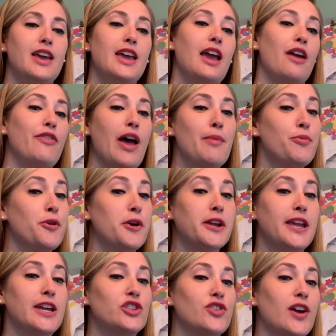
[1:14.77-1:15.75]
If that poor
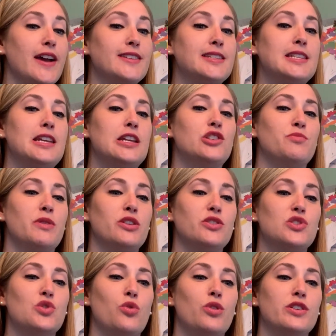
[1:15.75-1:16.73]
kid tries to teach middle
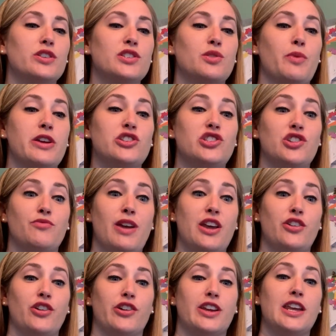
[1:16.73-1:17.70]
schoolers the way she
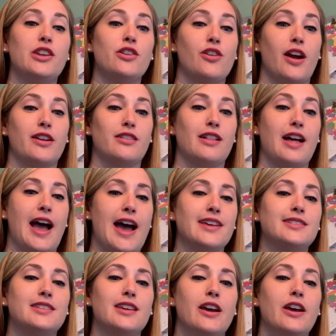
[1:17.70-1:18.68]
ran her kindergarten class,
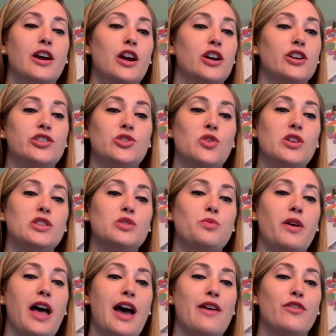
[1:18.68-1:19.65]
her students
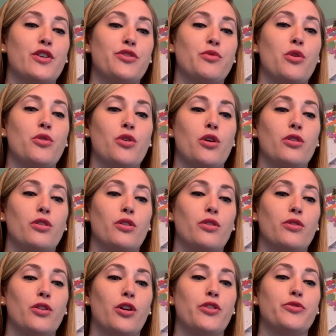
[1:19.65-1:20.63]
will have her
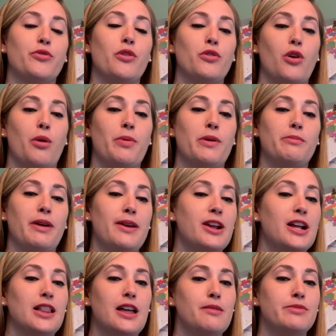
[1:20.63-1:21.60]
throat open by
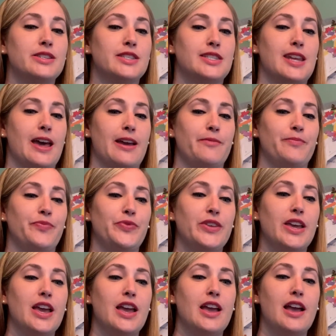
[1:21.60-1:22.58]
Columbus Day.
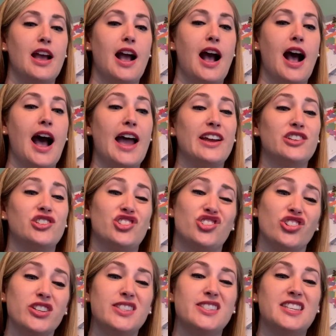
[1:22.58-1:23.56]
I
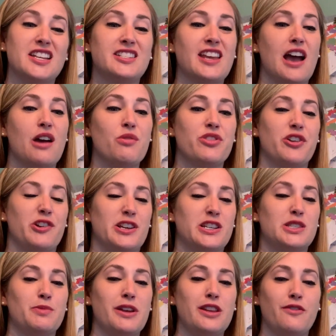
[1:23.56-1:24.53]
should sit down with her and
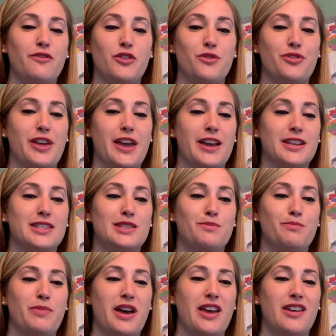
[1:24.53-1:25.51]
explain a few things,
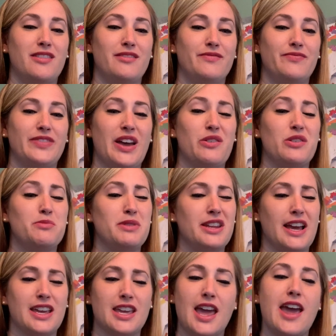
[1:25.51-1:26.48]
but that would mean
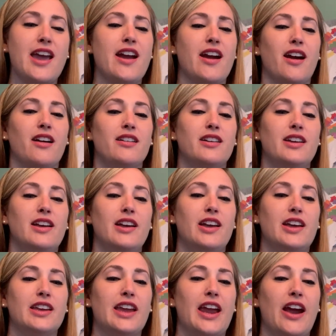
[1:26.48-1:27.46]
I care.
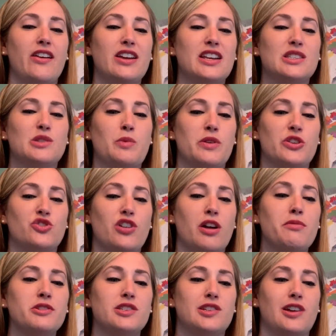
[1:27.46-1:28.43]
Caring is where the
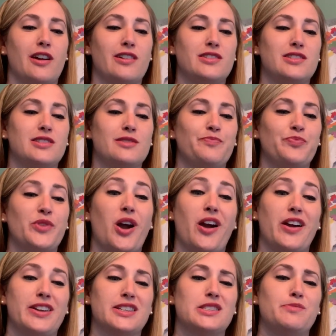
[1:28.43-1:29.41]
trouble starts.
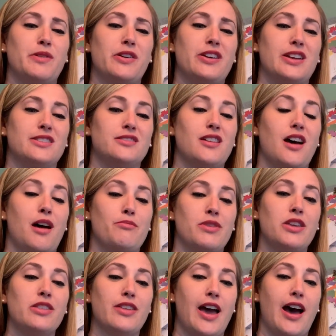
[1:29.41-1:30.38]
Hard experience taught
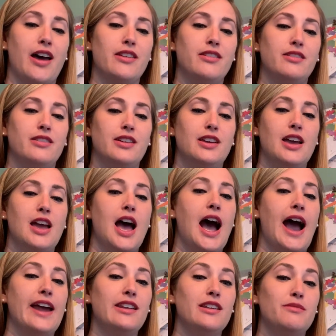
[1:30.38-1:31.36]
me that.
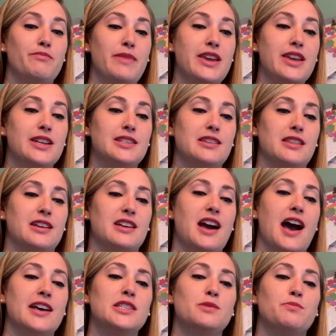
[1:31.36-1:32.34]
I didn't make it to the
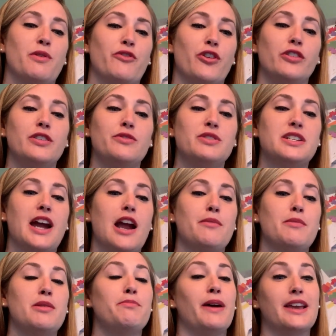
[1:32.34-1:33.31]
cusp of early
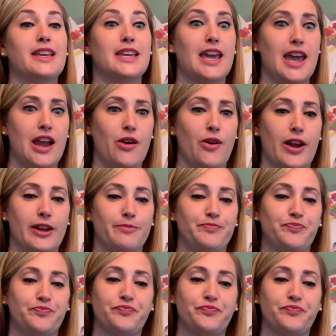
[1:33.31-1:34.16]
retirement by caring.